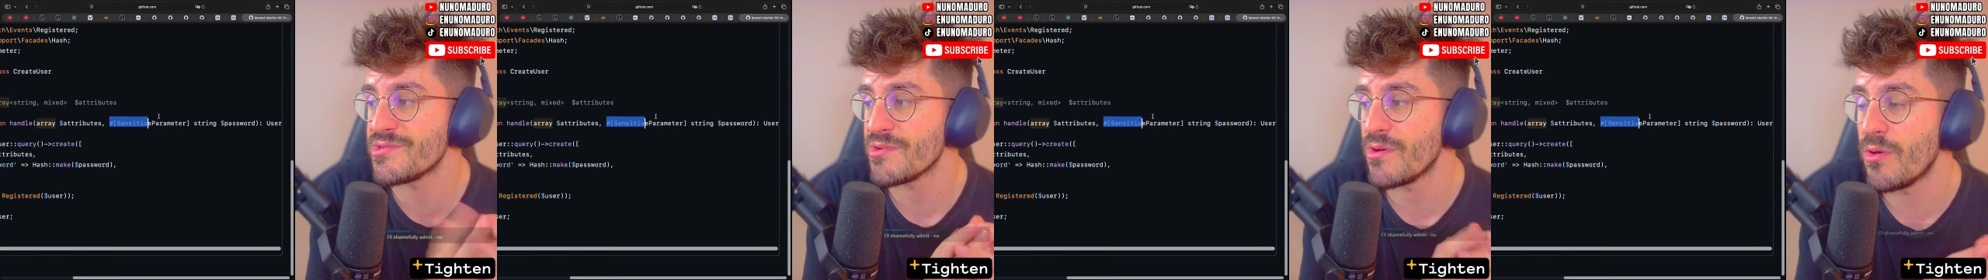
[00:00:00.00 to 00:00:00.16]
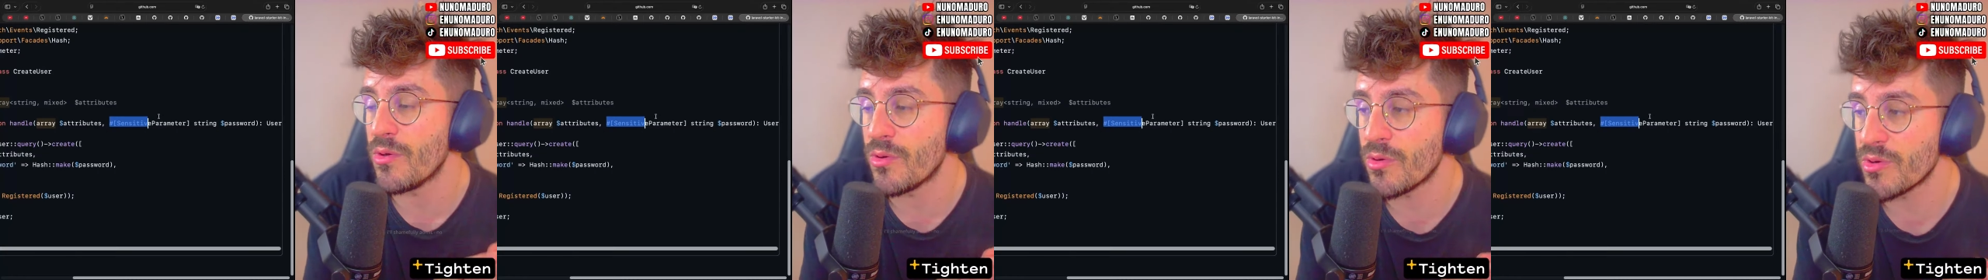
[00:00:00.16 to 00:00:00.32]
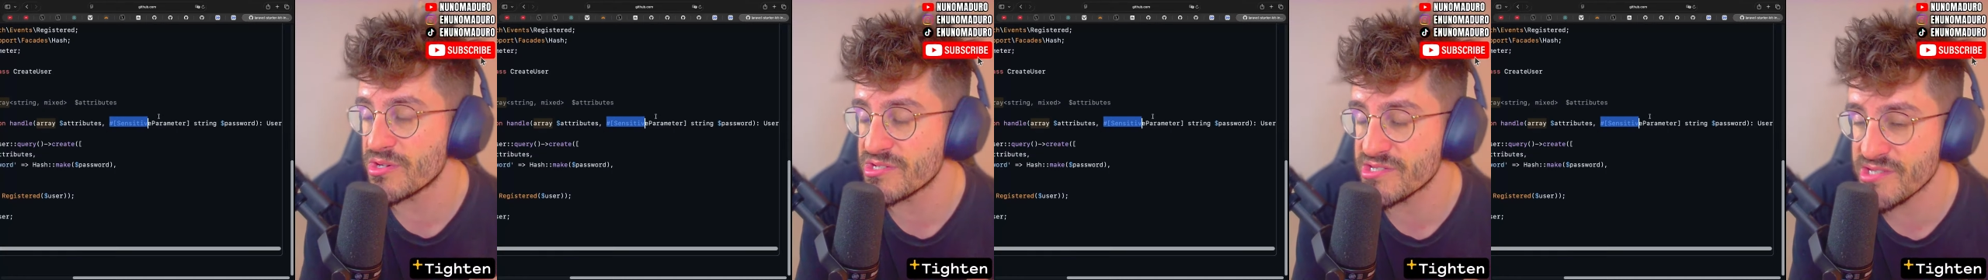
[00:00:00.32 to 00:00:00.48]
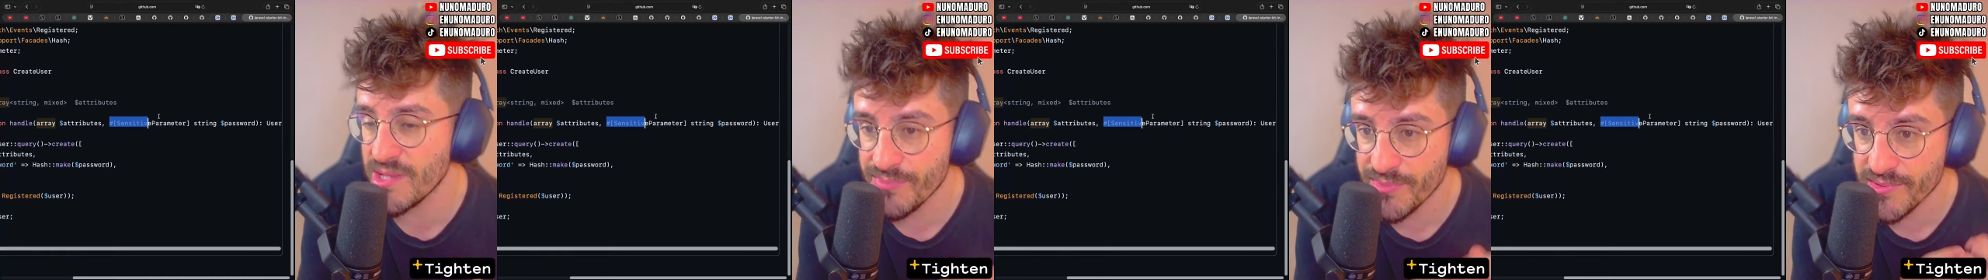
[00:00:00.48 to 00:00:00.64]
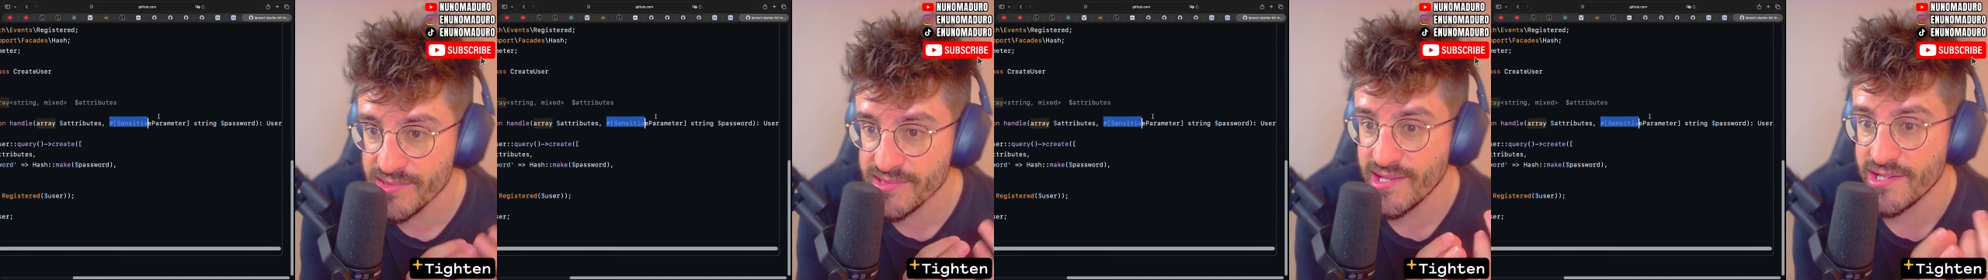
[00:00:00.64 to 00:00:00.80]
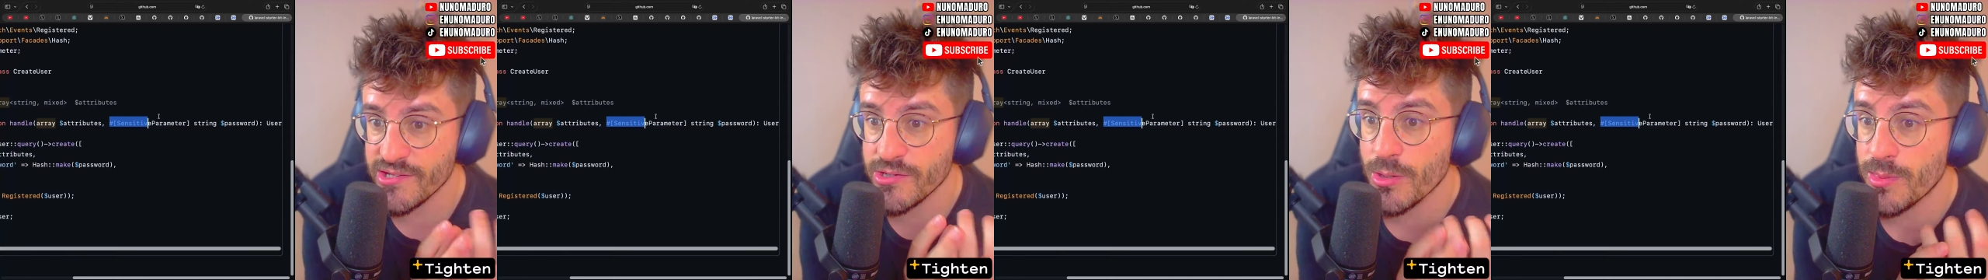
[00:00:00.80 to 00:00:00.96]
or something
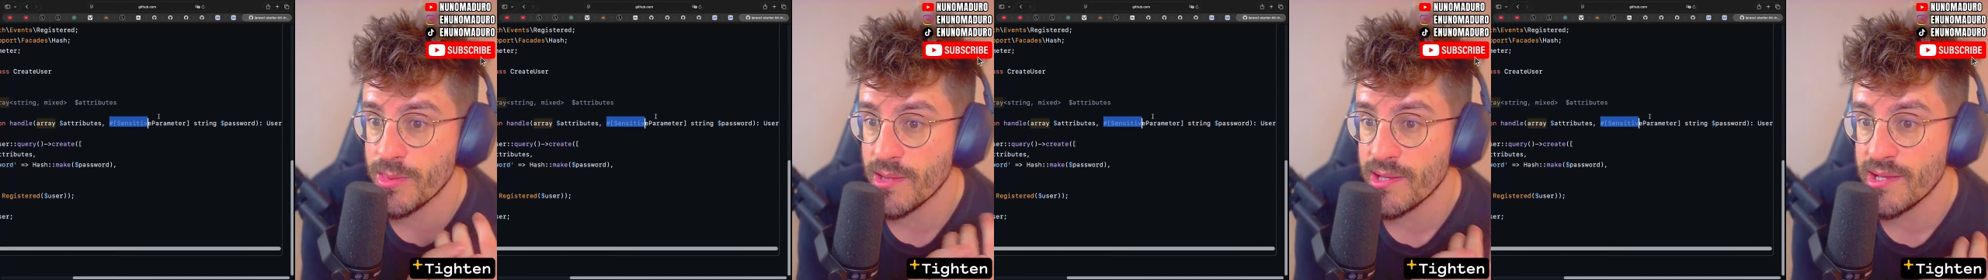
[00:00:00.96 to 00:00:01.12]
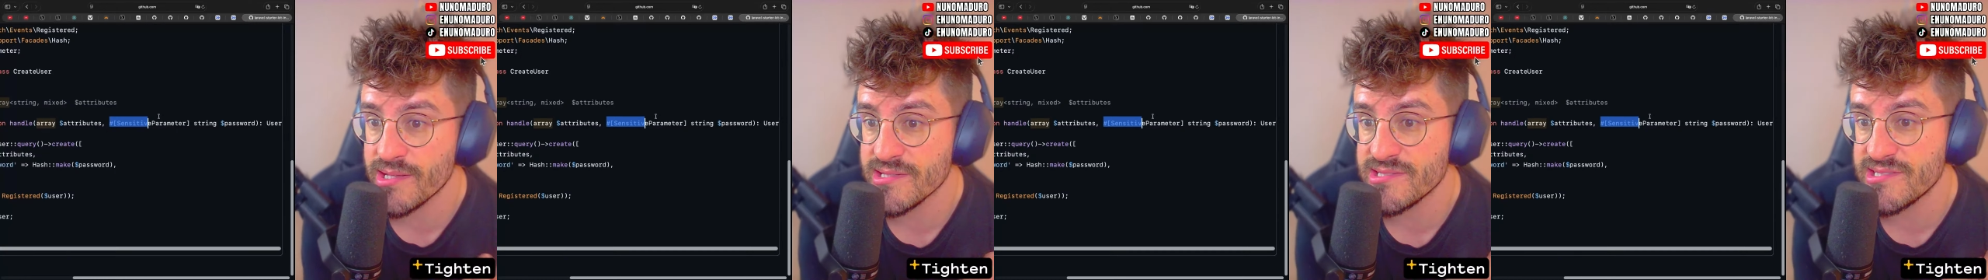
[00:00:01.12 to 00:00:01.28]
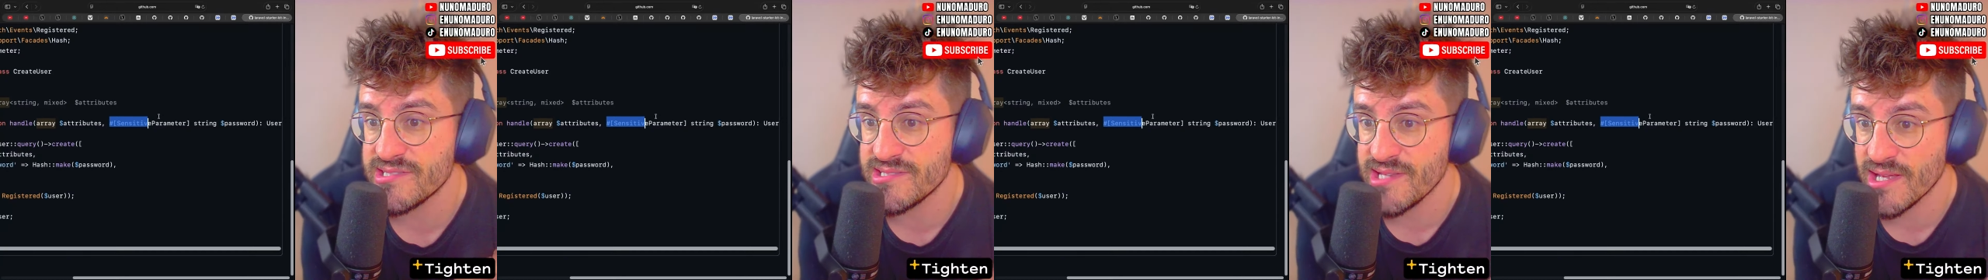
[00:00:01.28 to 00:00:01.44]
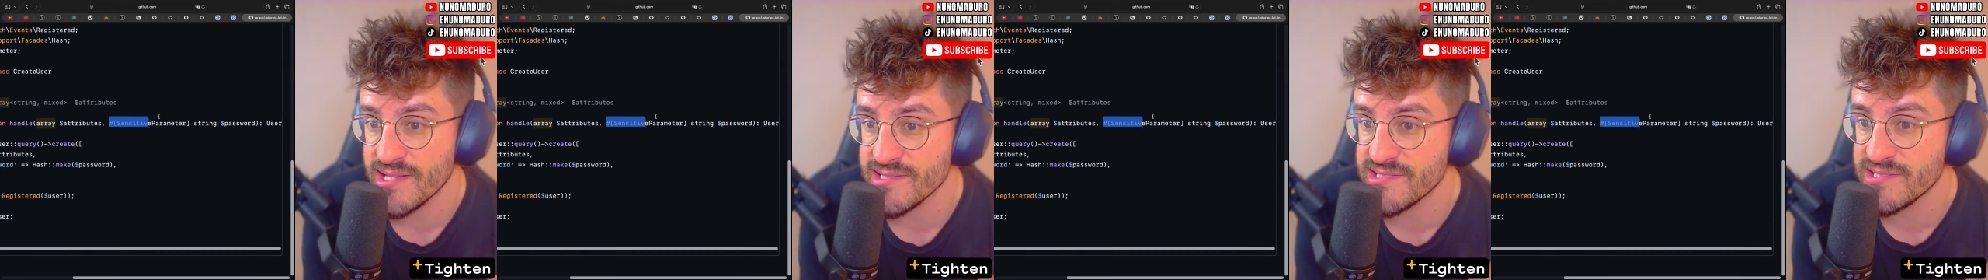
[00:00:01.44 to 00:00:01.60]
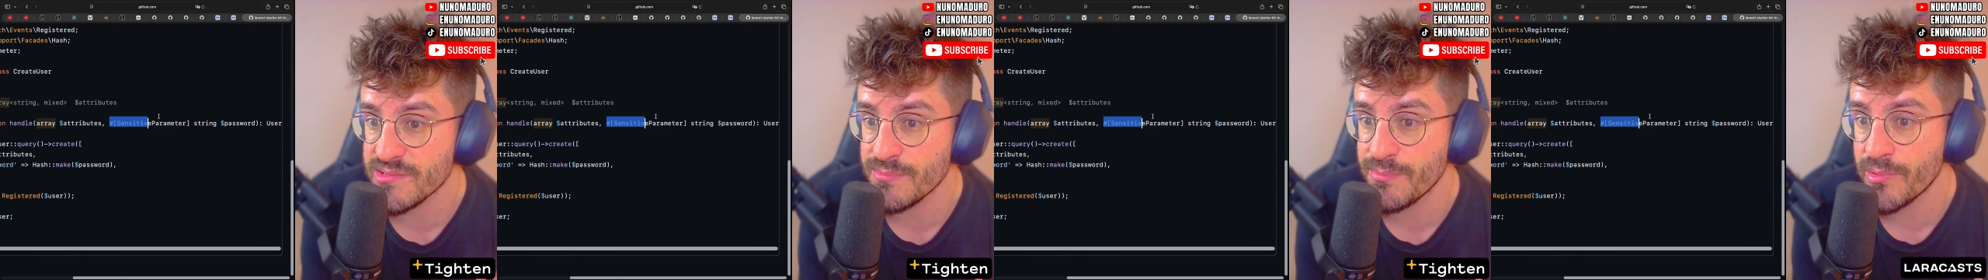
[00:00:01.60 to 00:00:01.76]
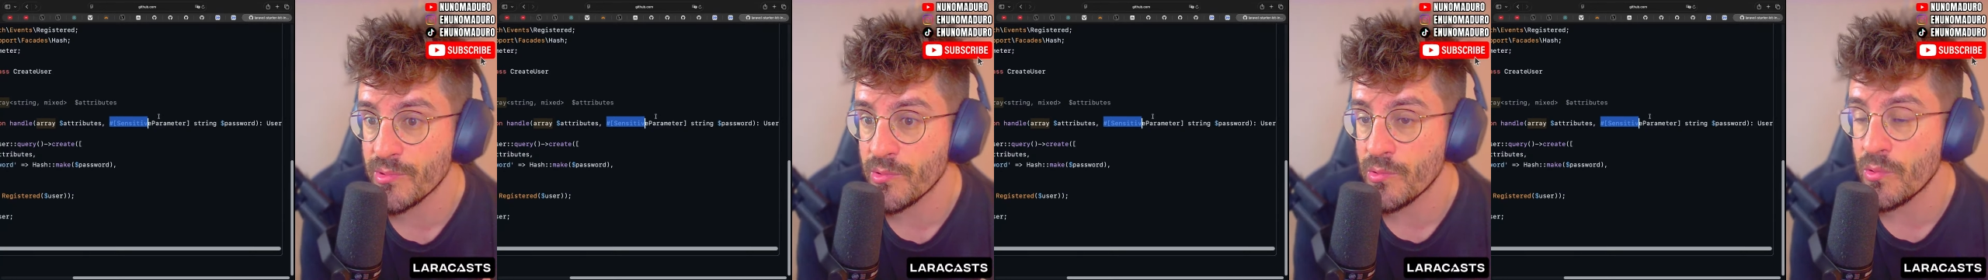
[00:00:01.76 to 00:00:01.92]
that you think is
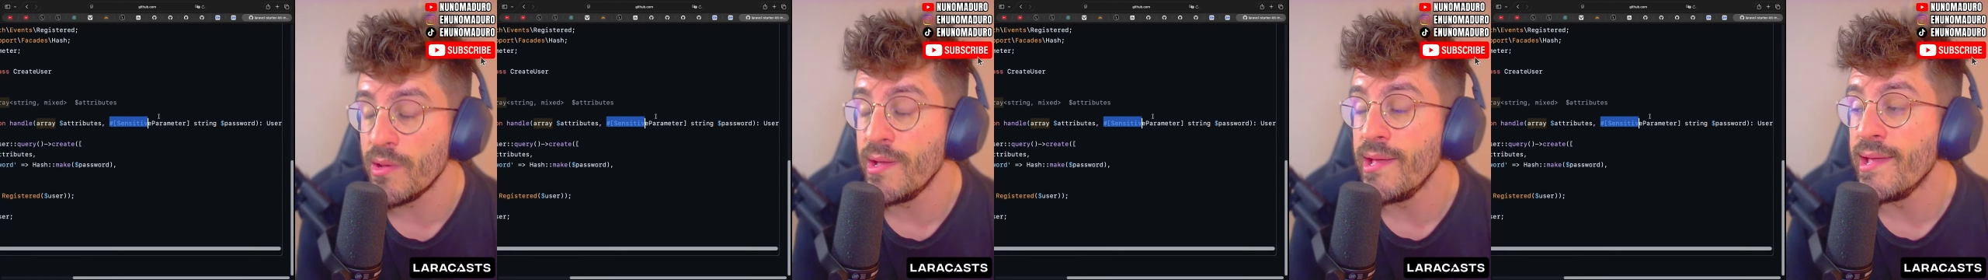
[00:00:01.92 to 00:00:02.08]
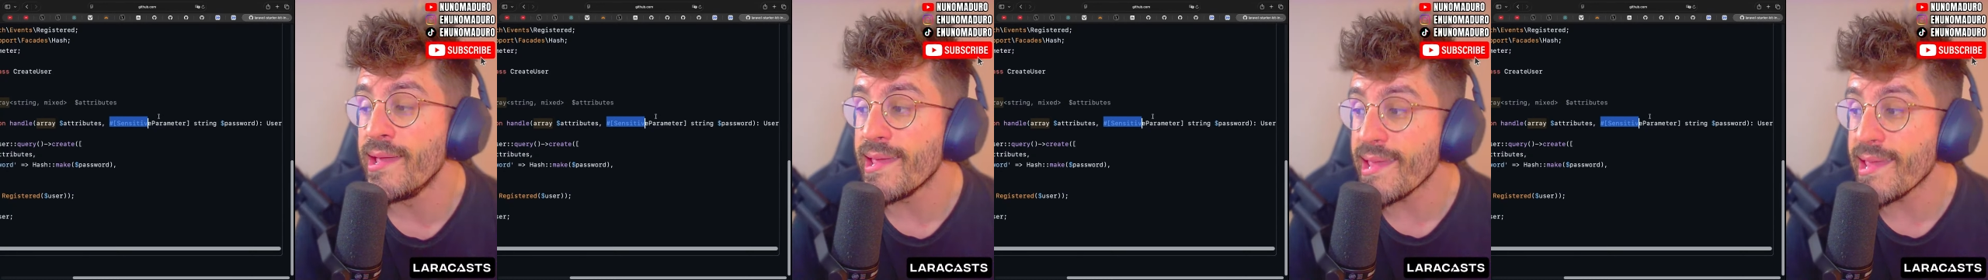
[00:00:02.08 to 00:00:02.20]
sensible,